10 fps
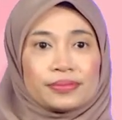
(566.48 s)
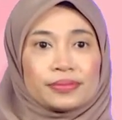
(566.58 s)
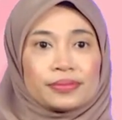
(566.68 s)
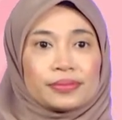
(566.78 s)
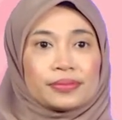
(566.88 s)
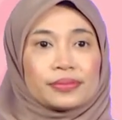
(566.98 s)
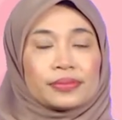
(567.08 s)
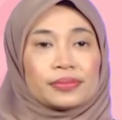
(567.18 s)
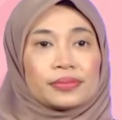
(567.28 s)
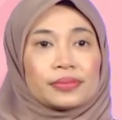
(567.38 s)

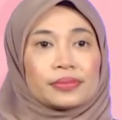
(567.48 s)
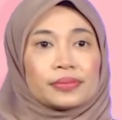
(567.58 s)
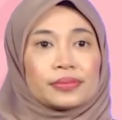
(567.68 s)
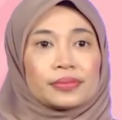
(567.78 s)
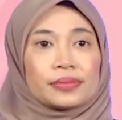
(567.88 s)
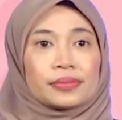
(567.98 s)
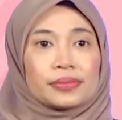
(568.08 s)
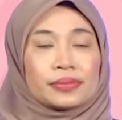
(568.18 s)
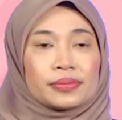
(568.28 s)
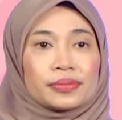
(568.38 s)

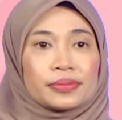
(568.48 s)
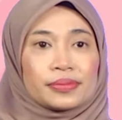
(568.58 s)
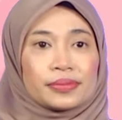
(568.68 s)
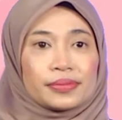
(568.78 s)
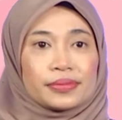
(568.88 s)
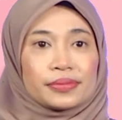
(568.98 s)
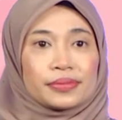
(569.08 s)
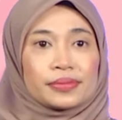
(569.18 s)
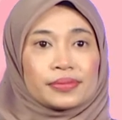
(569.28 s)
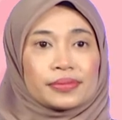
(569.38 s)

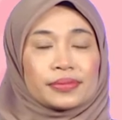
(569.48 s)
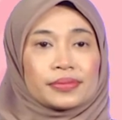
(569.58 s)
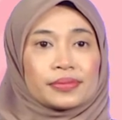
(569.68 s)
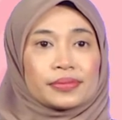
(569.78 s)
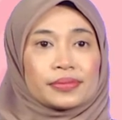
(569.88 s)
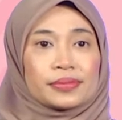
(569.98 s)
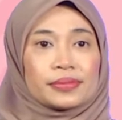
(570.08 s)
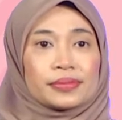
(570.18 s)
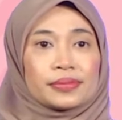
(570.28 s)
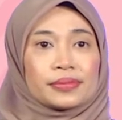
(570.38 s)

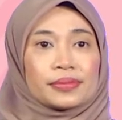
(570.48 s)
[no speech]